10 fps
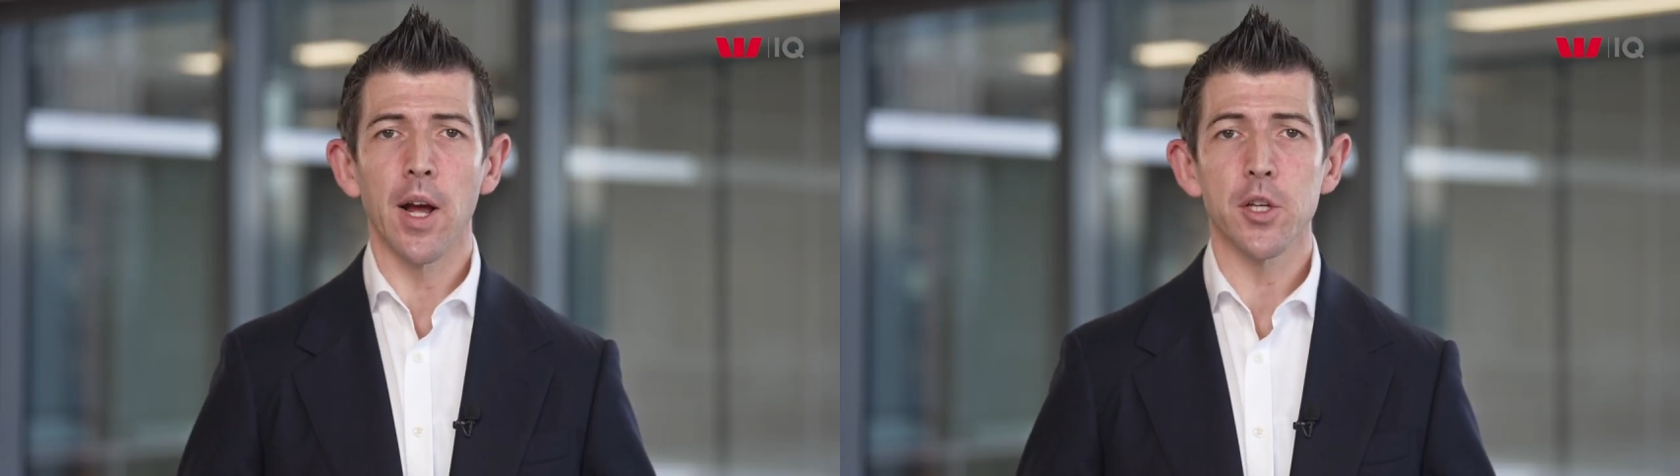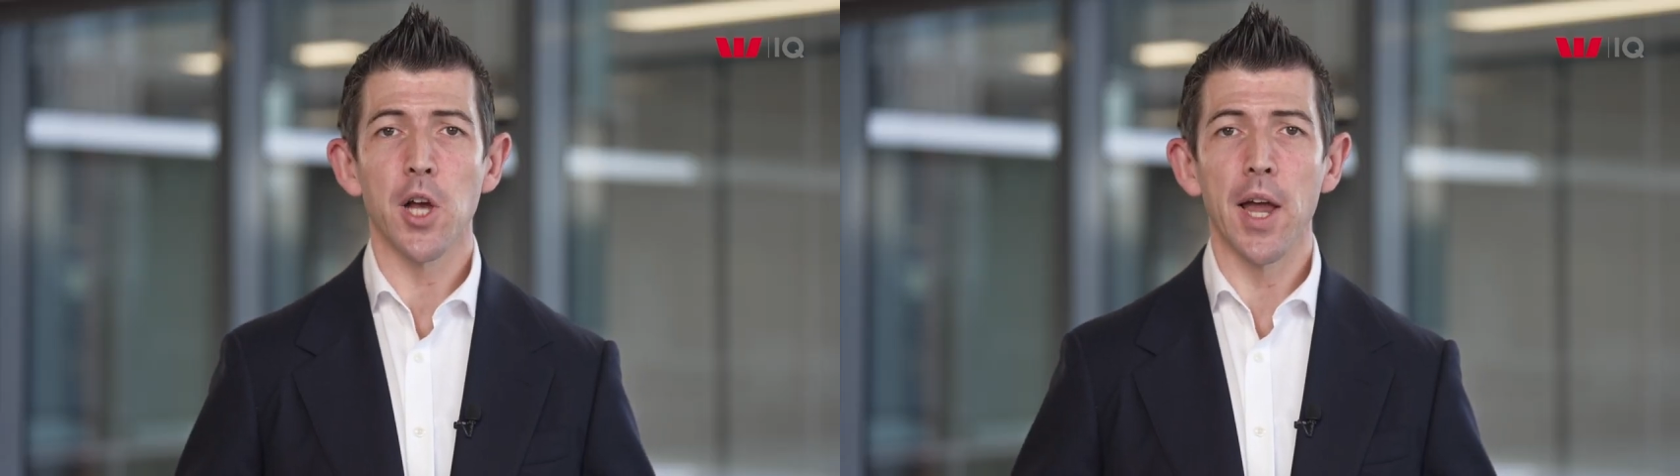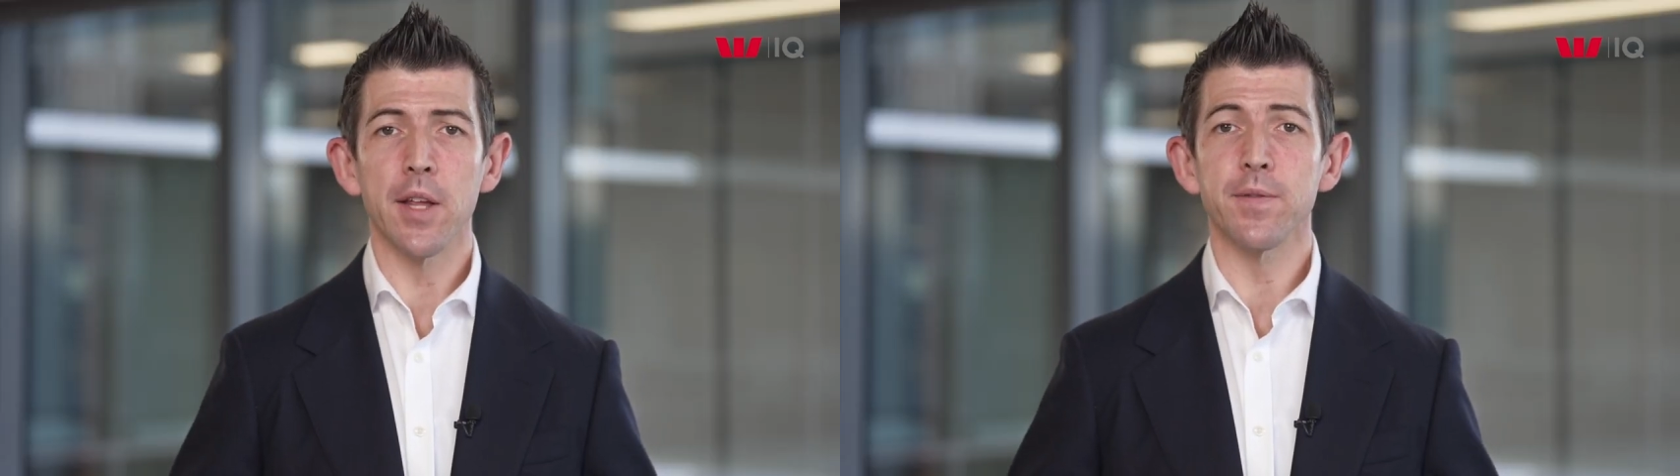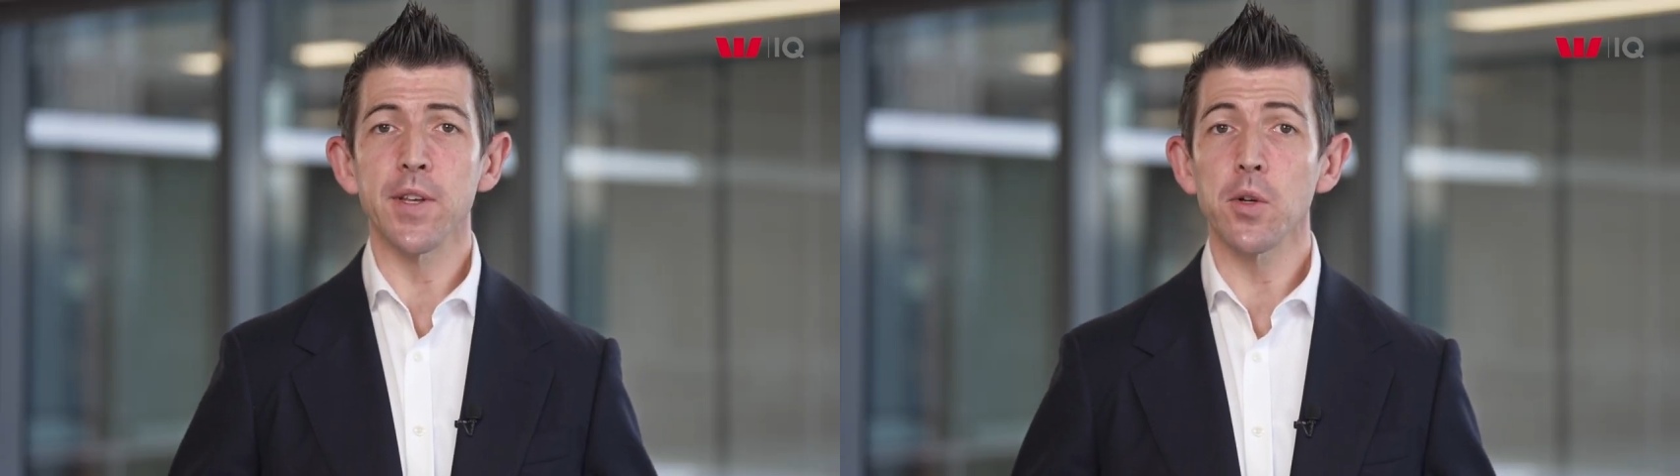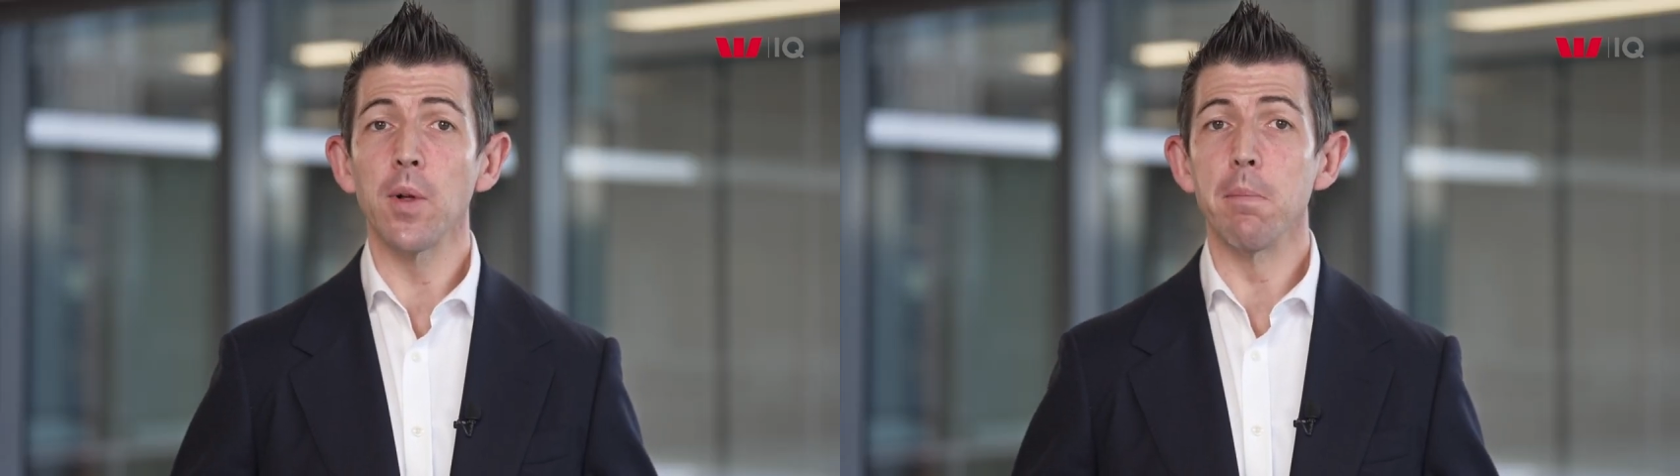are China's
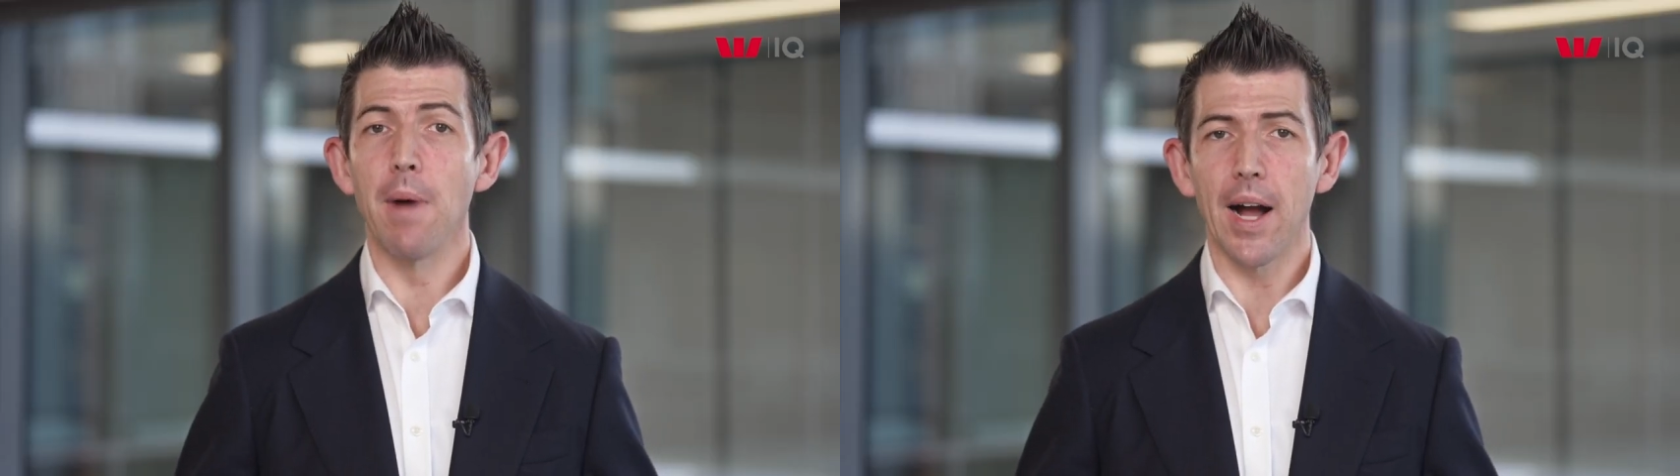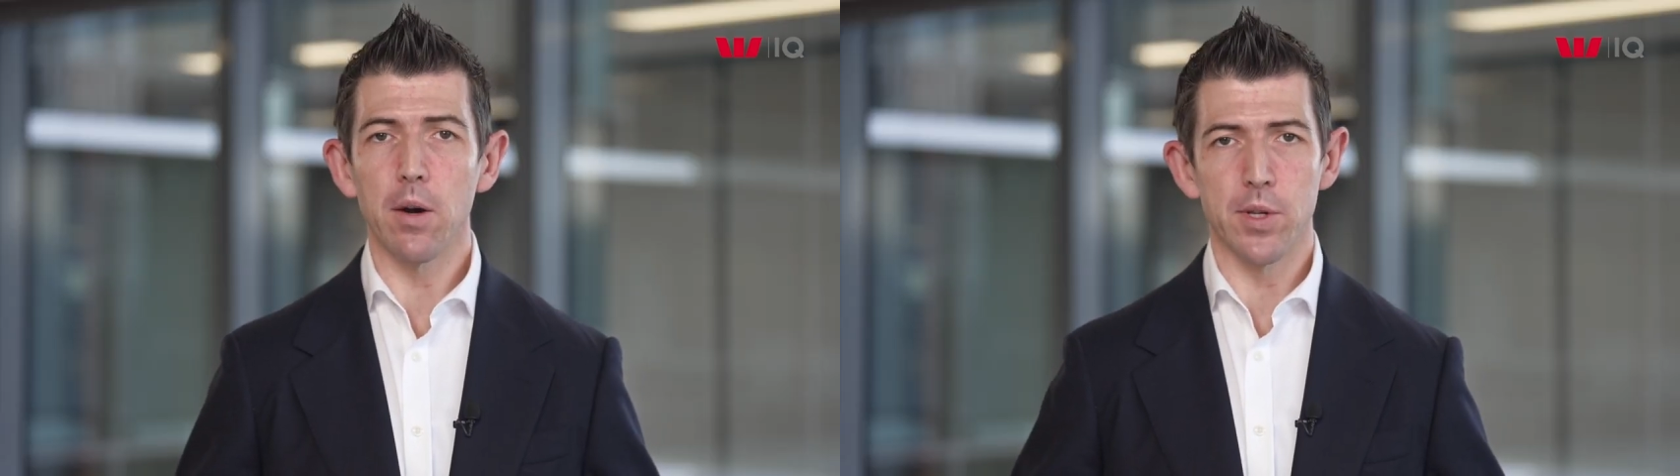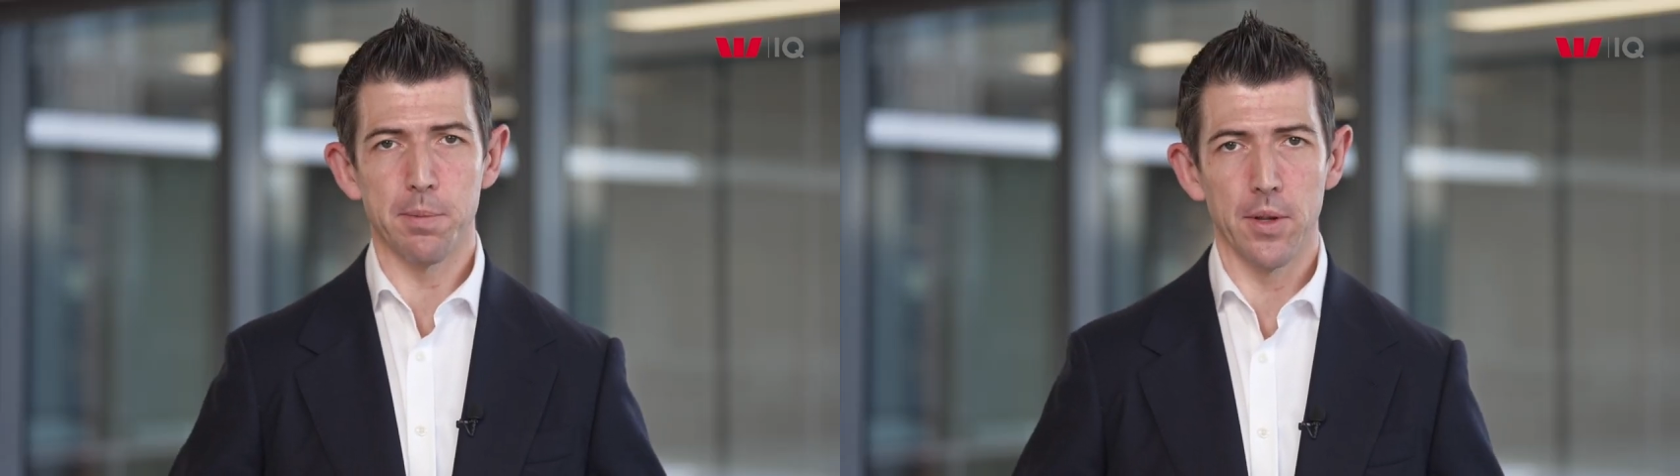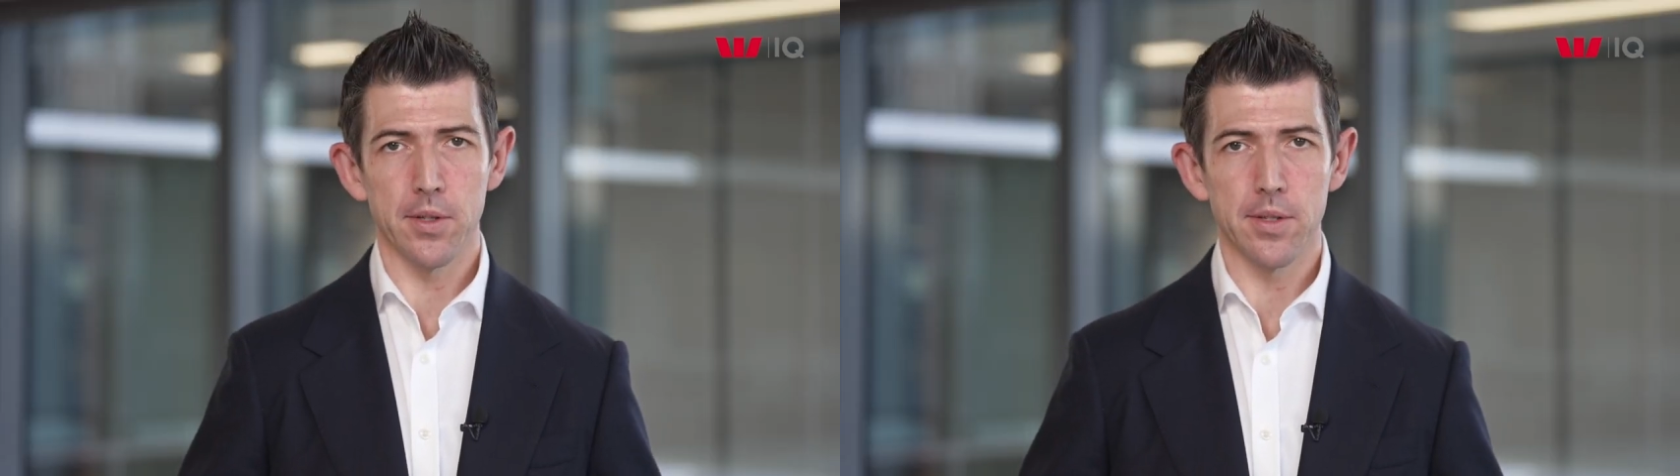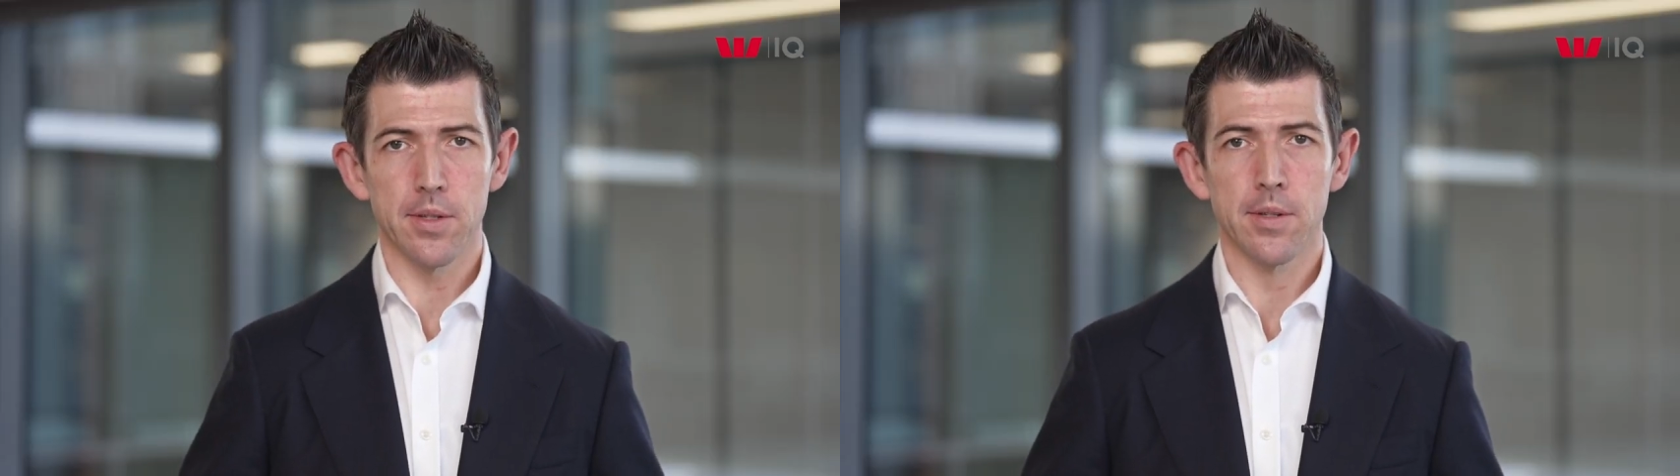fiscal and market
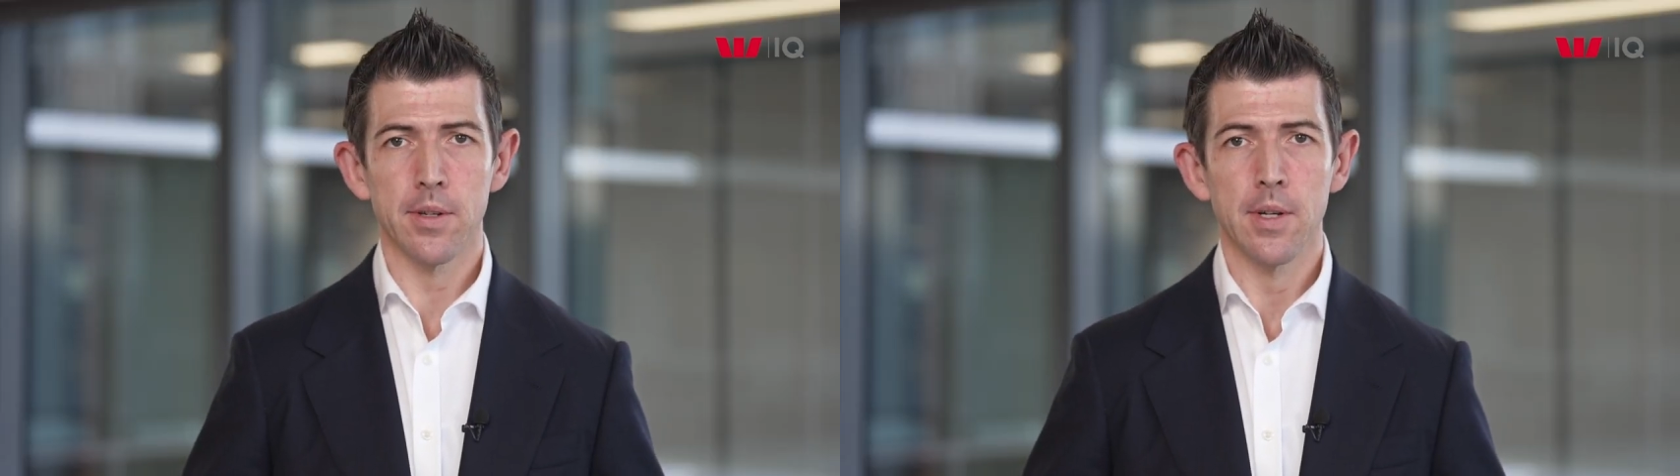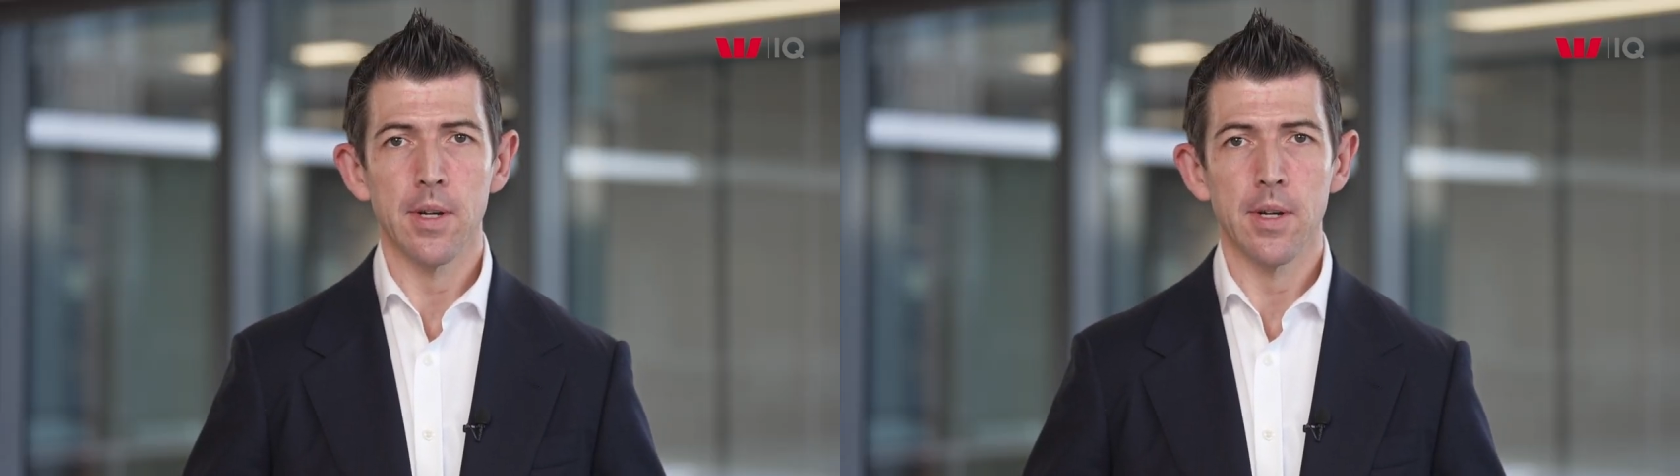responses.